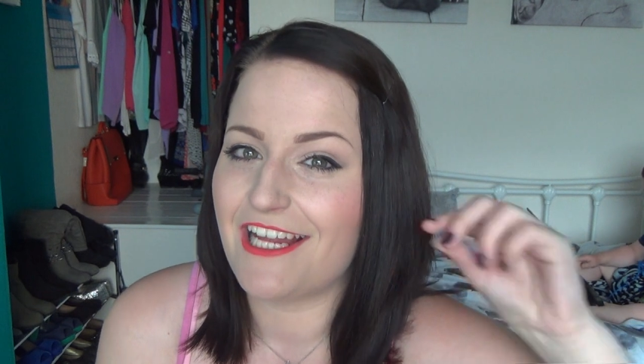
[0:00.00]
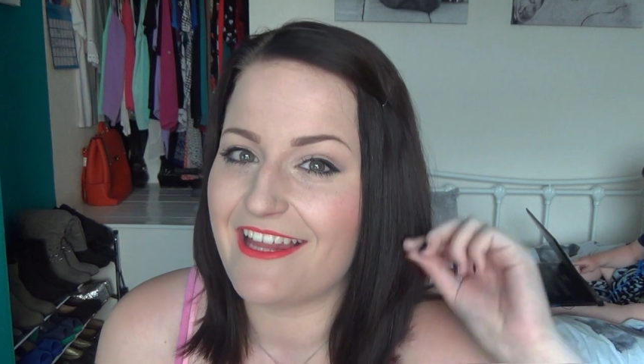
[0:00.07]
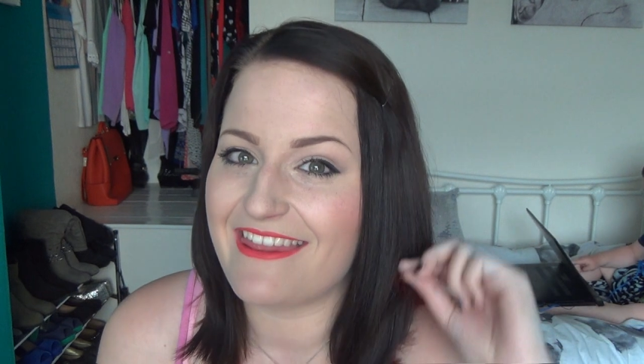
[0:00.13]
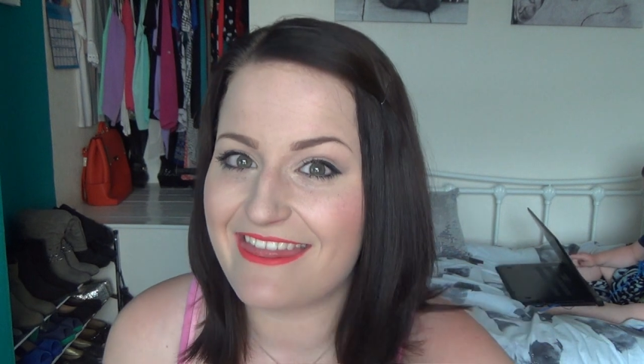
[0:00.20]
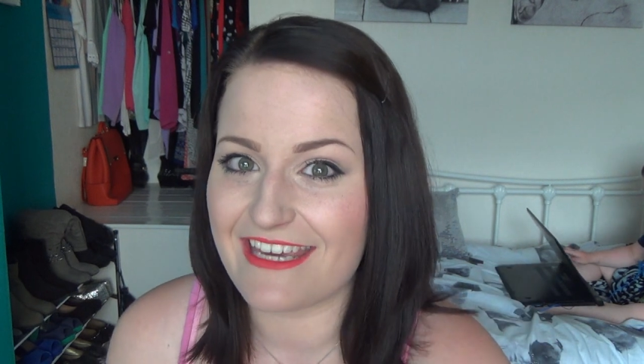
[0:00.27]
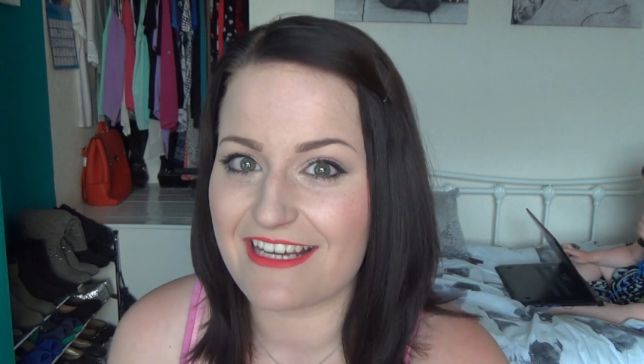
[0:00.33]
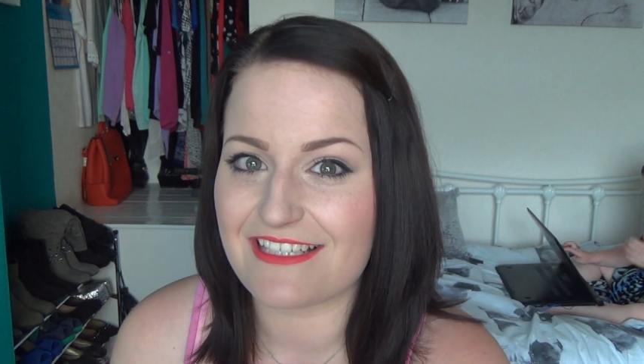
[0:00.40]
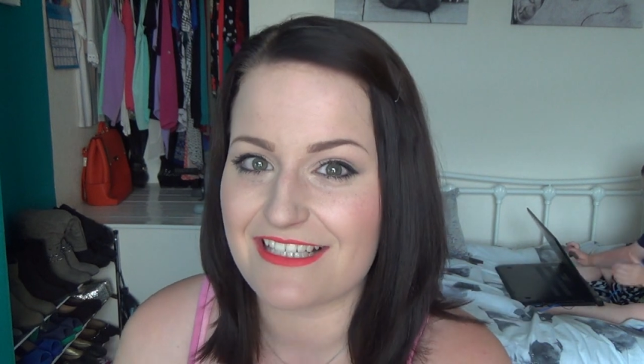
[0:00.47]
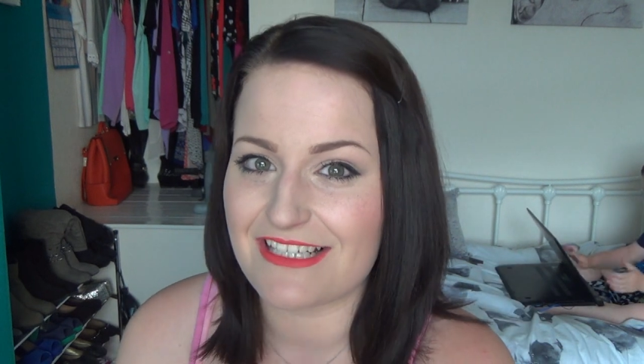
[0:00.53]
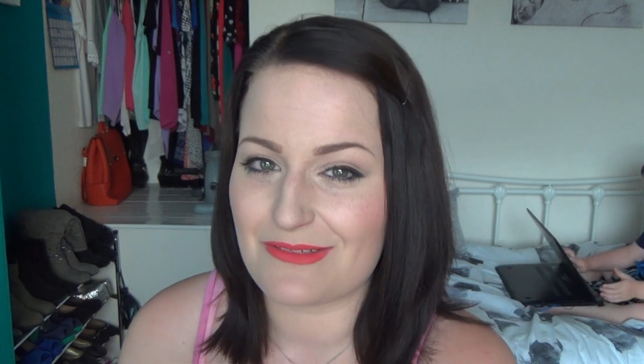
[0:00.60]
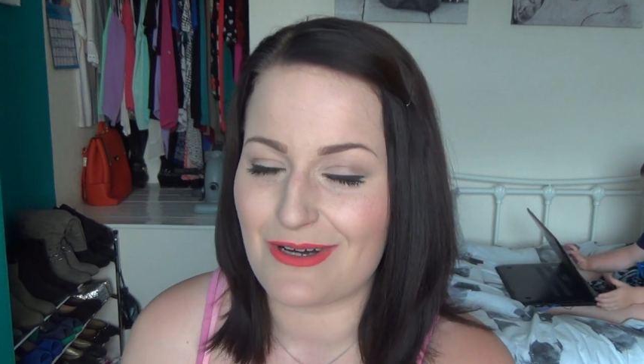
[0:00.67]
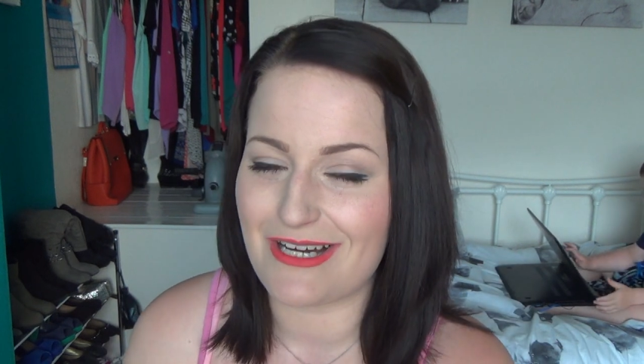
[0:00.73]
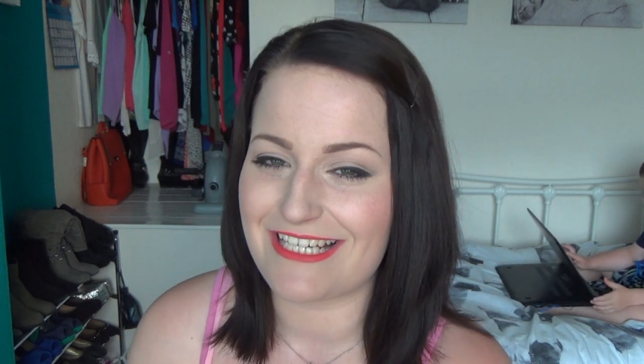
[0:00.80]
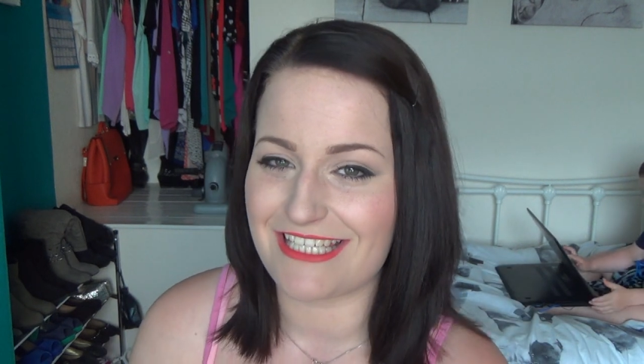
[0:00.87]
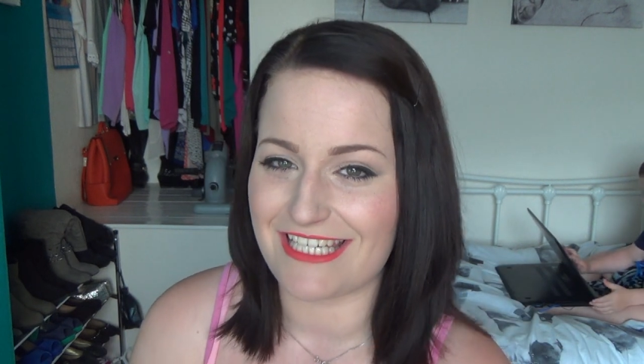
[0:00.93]
like, this
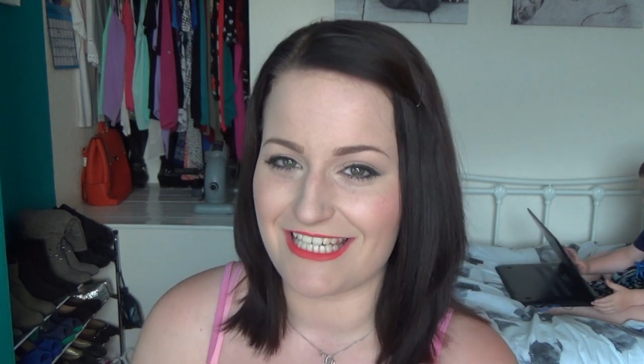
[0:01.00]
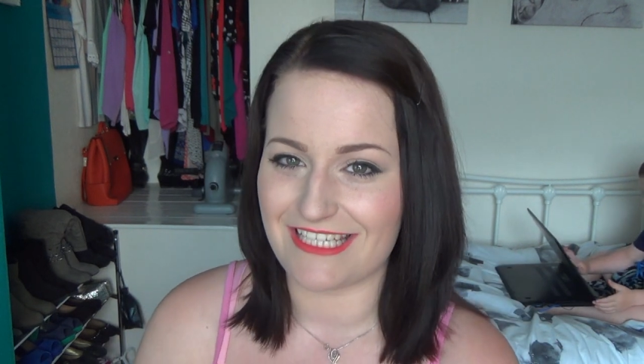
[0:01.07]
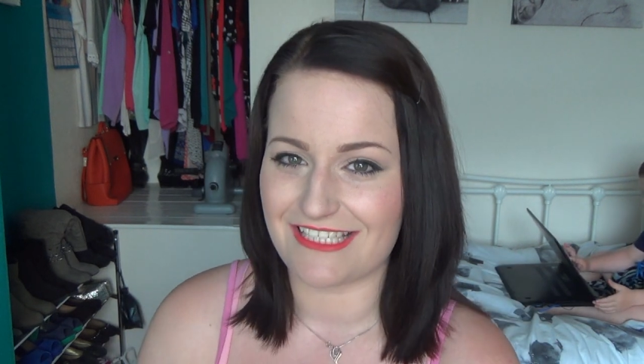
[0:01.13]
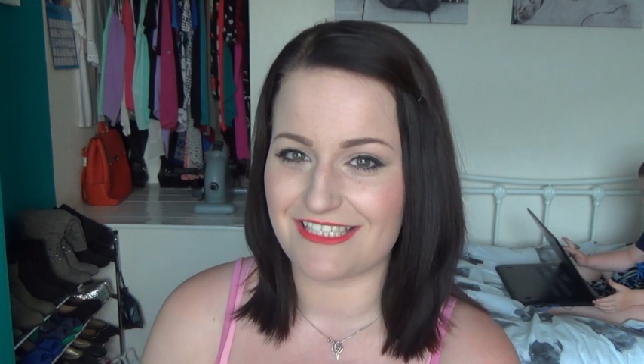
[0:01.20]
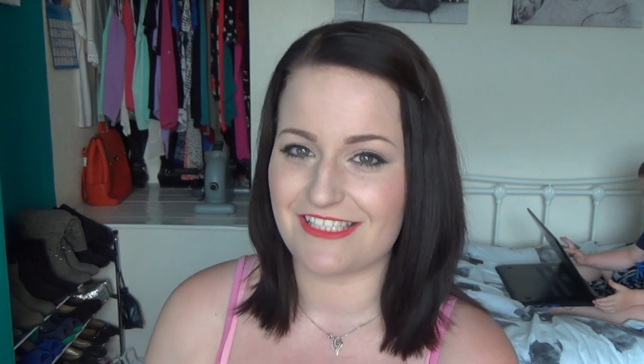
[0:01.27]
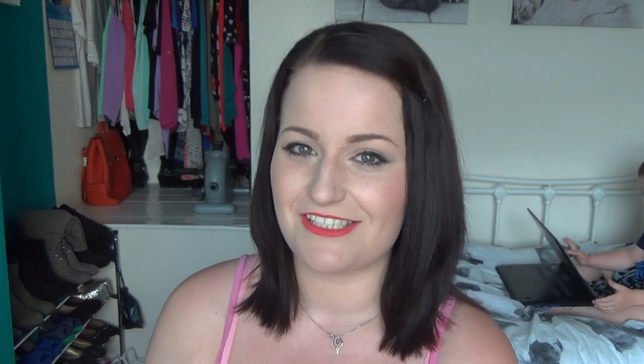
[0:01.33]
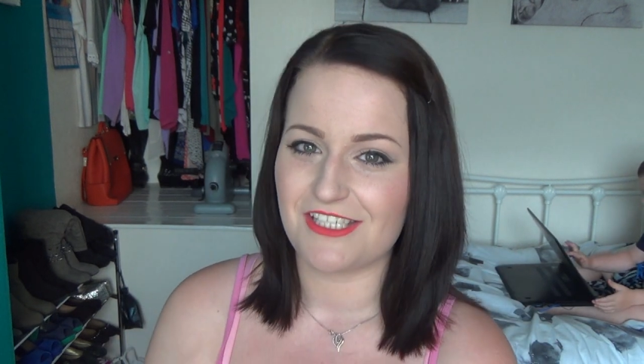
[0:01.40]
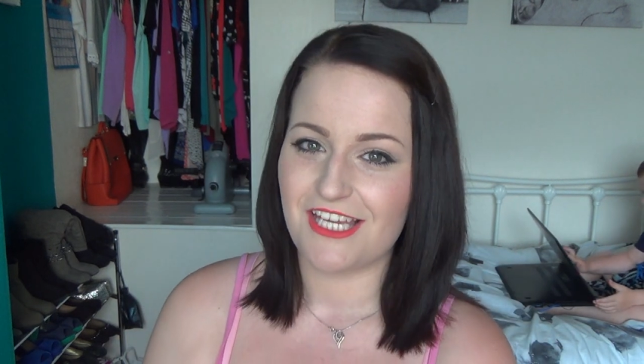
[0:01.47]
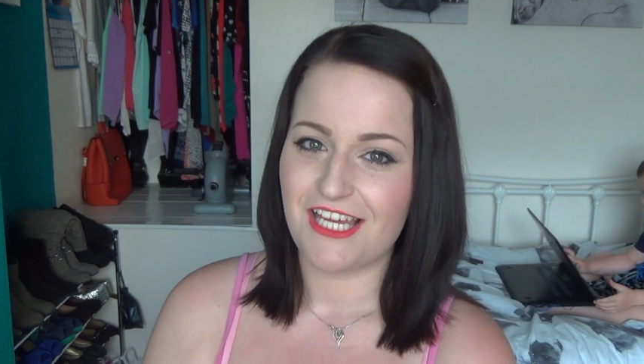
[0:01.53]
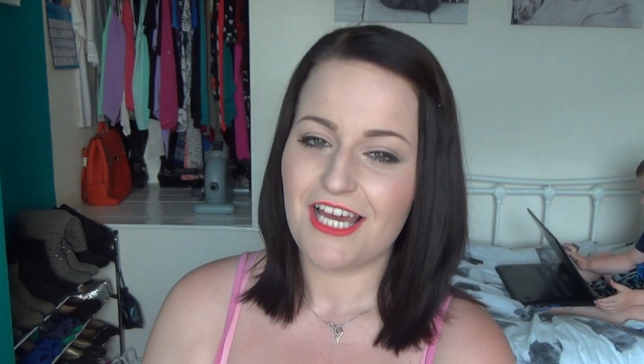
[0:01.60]
is what I did.